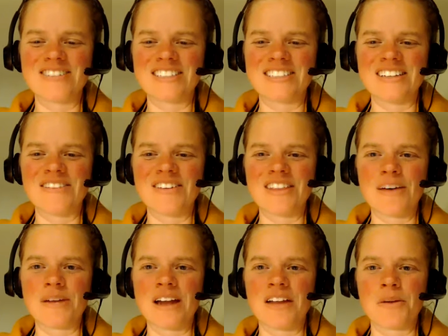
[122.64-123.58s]
receiving
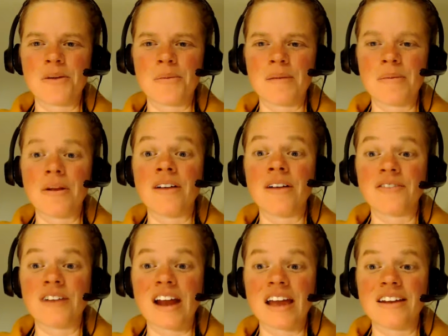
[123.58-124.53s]
them, and other people
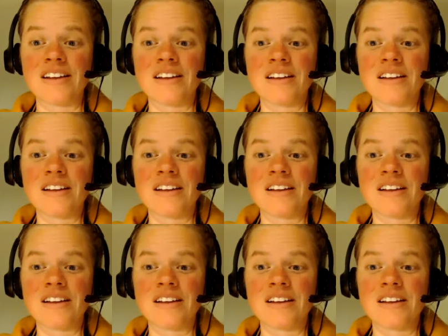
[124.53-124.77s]
afraid.